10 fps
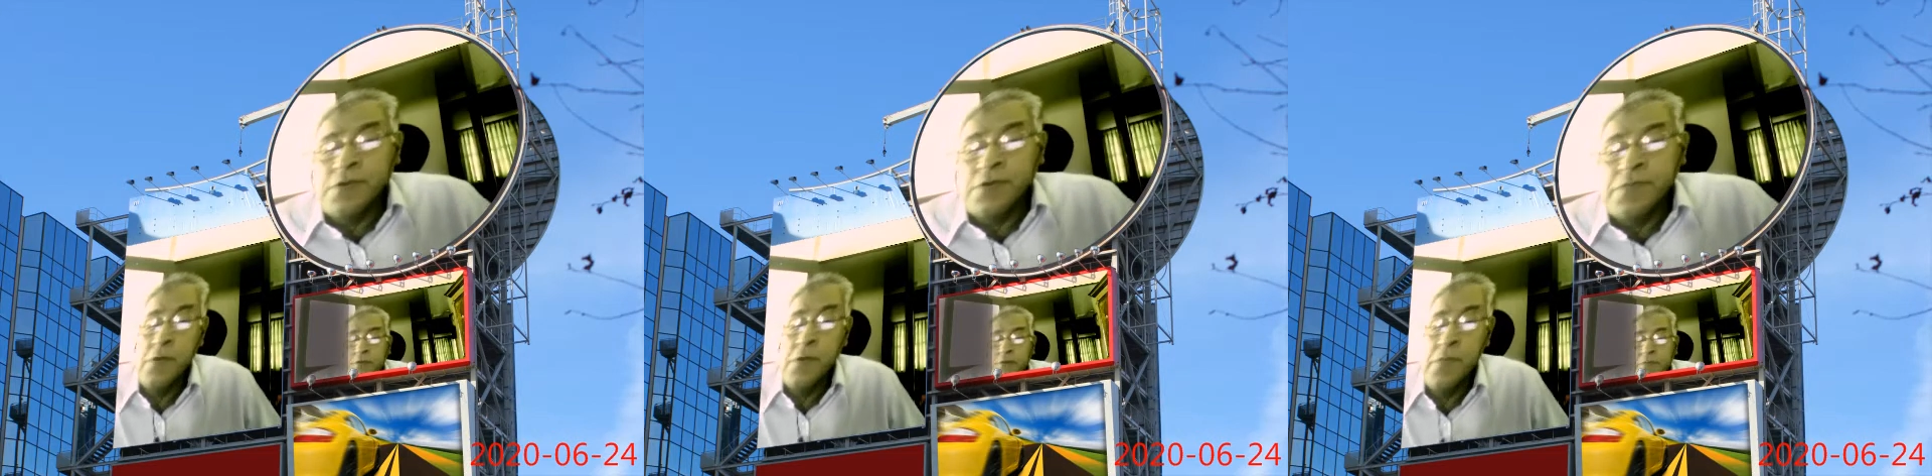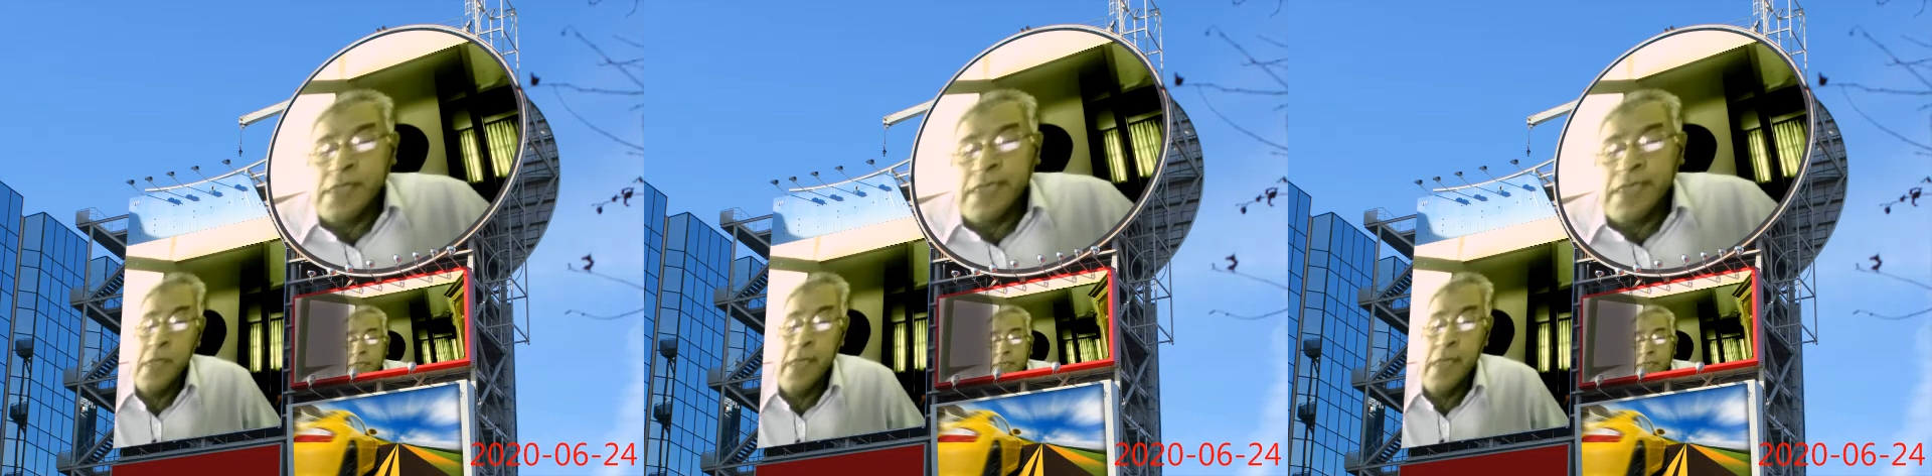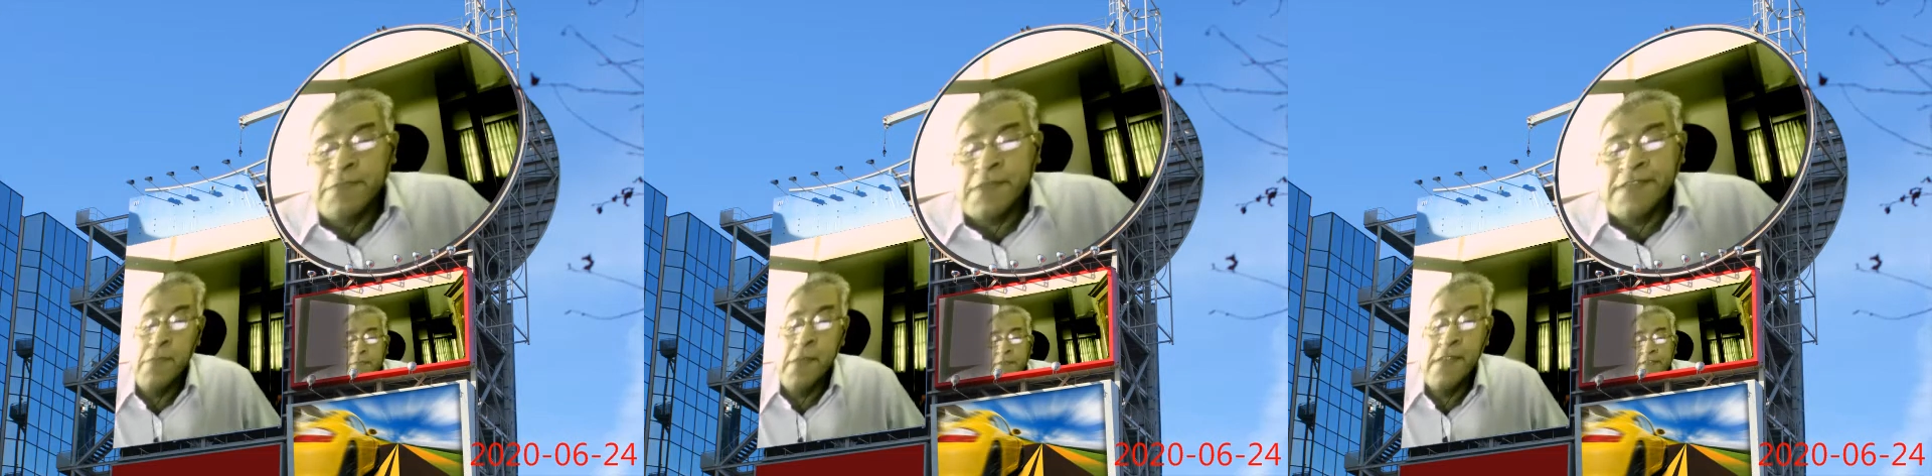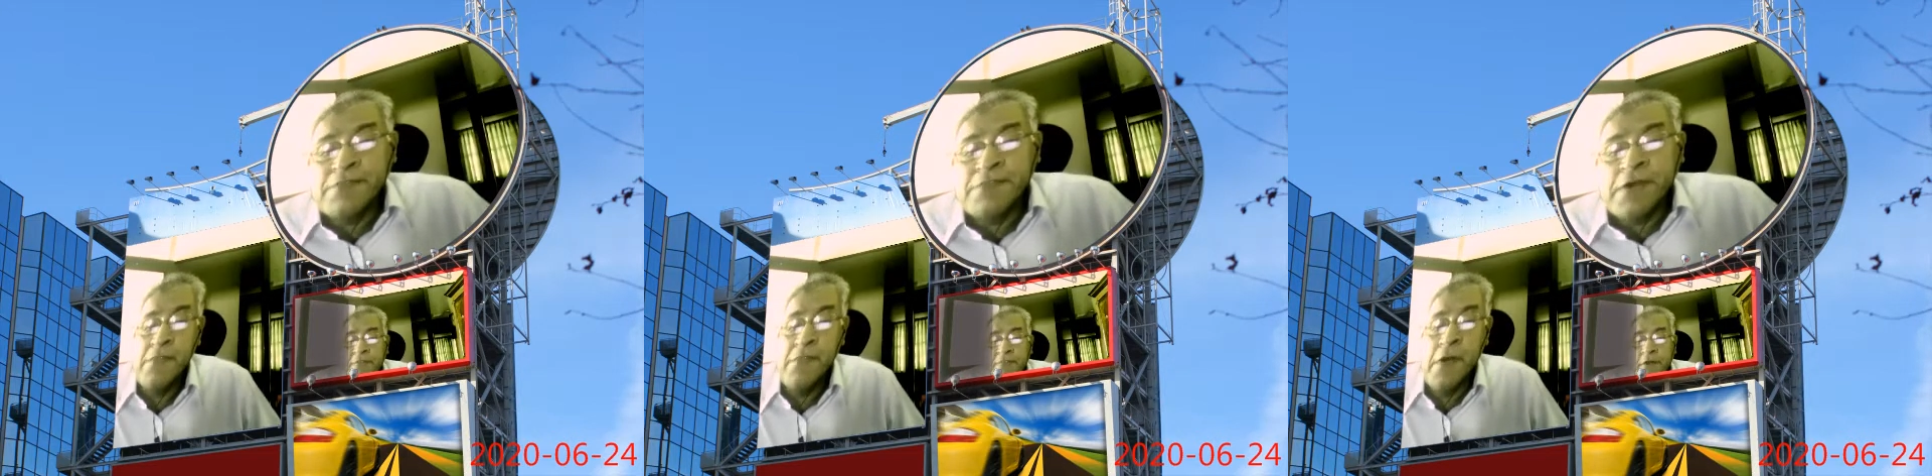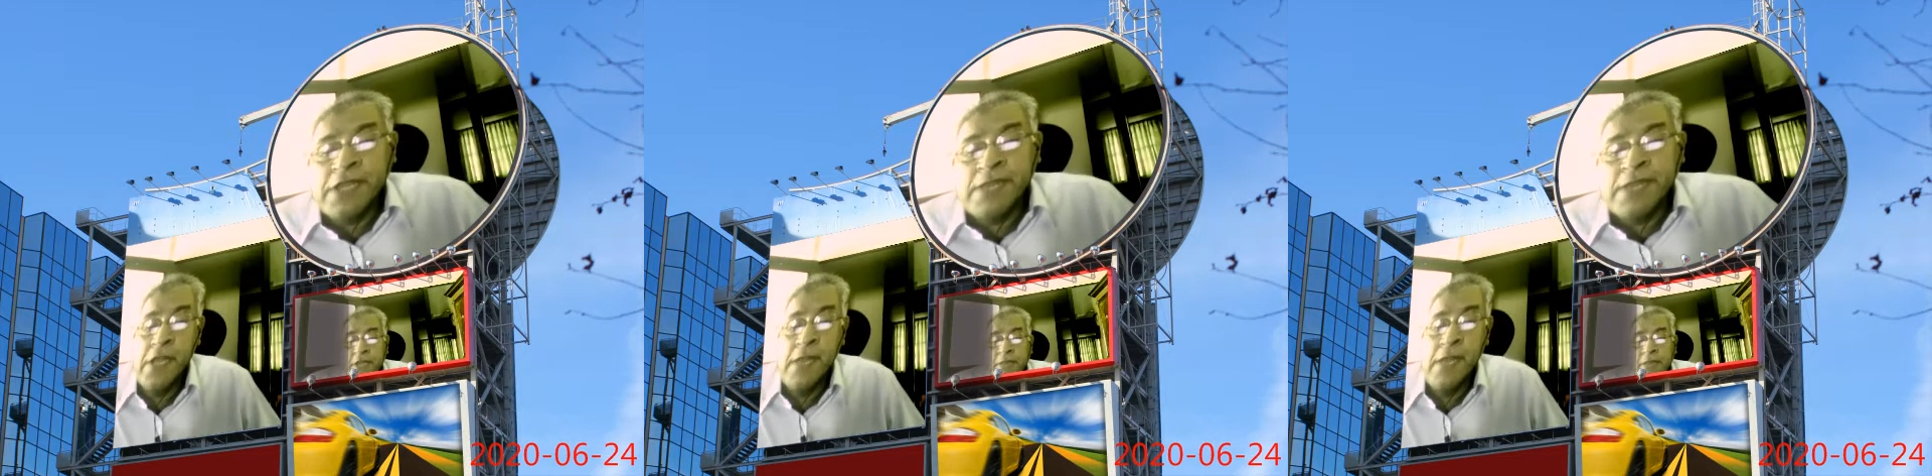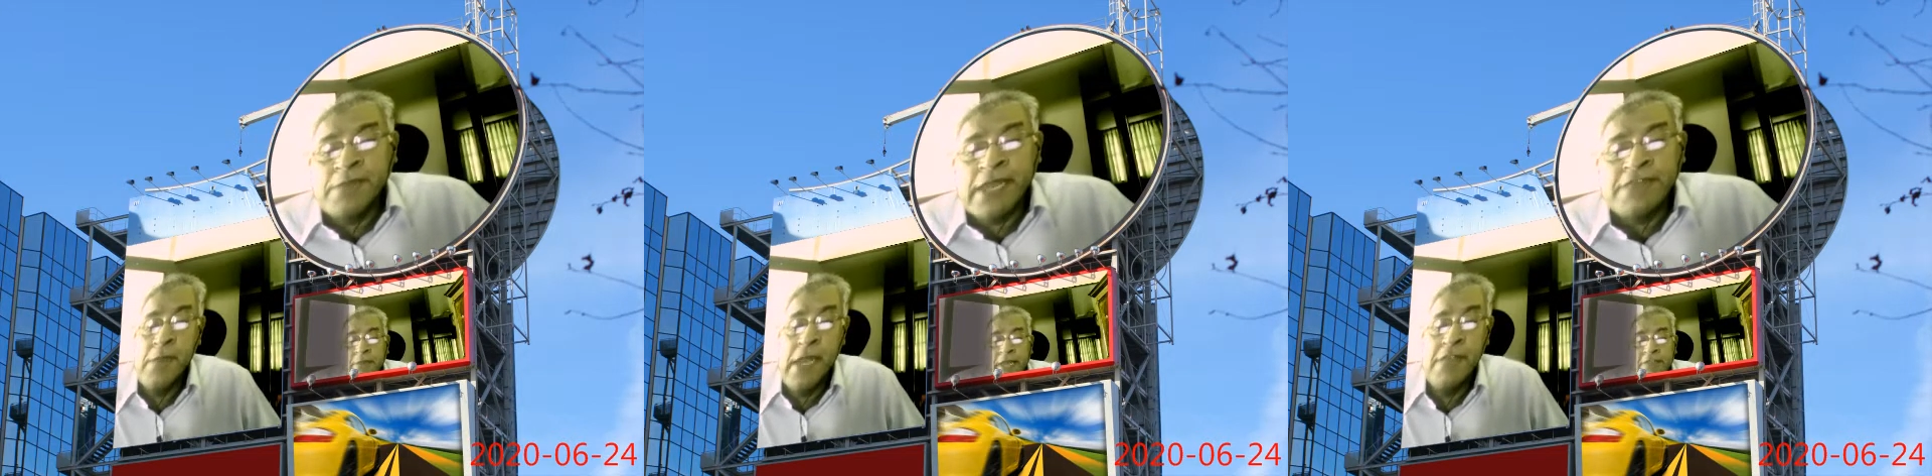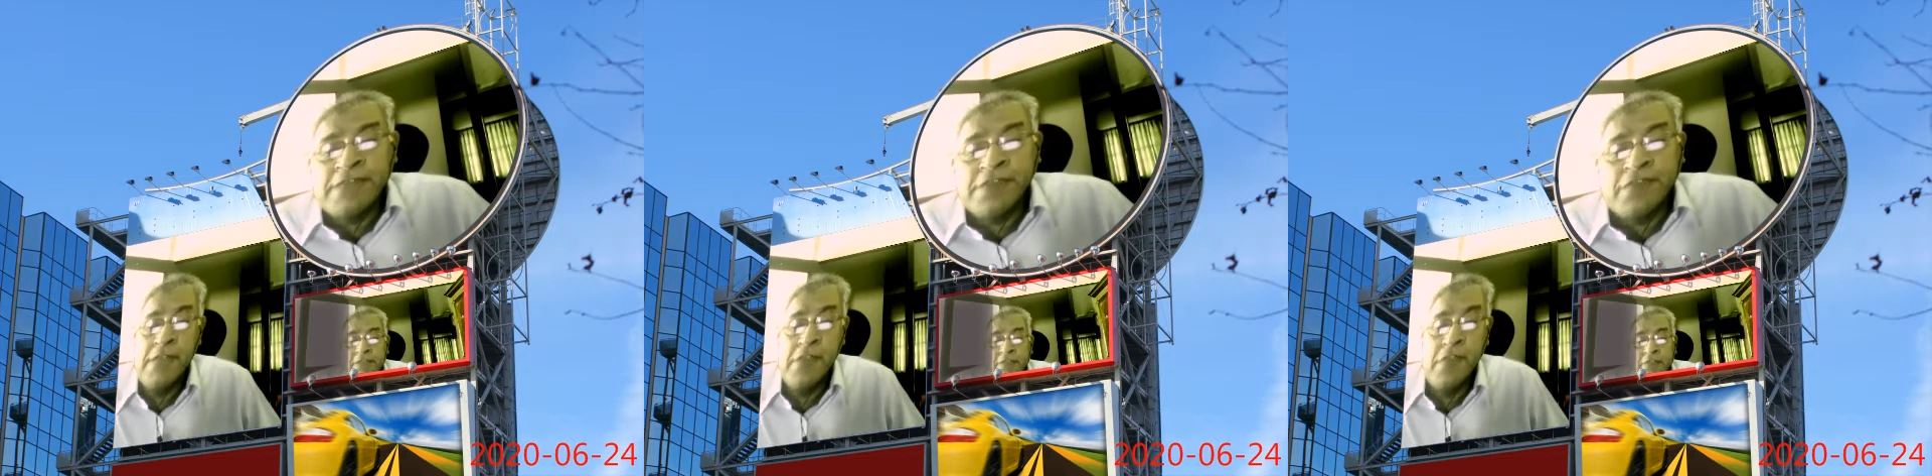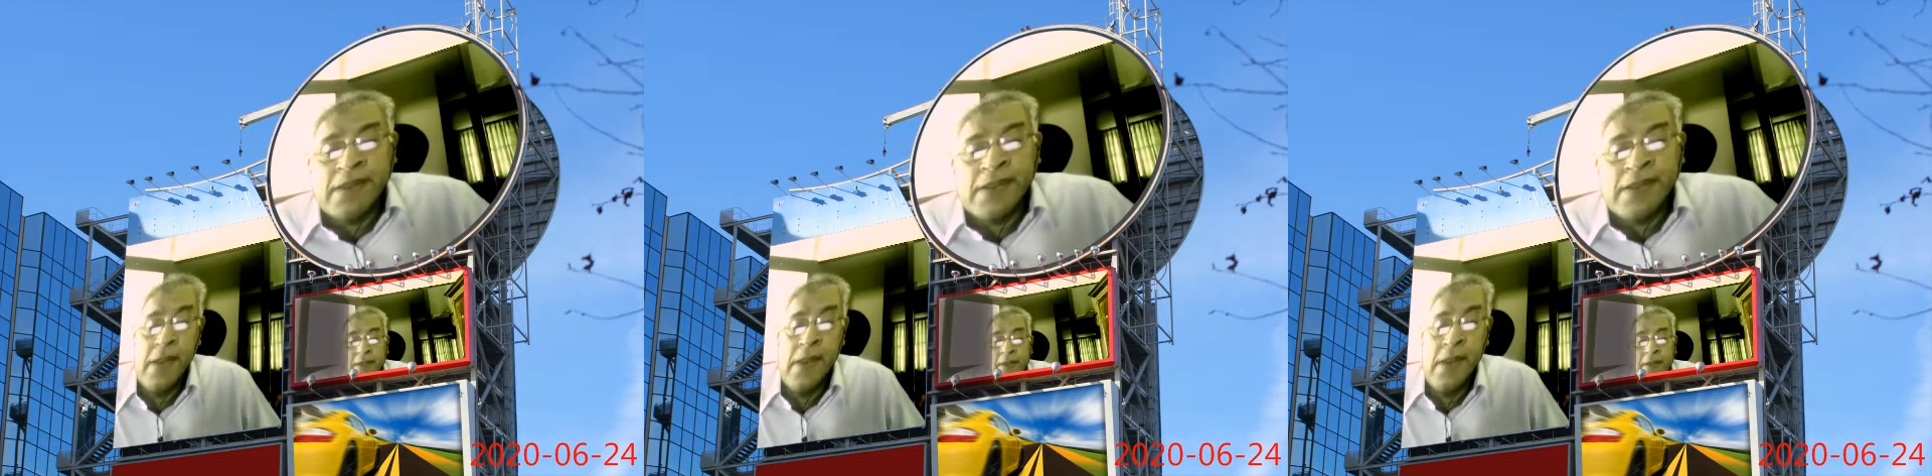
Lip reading: Each person's body and brain is different.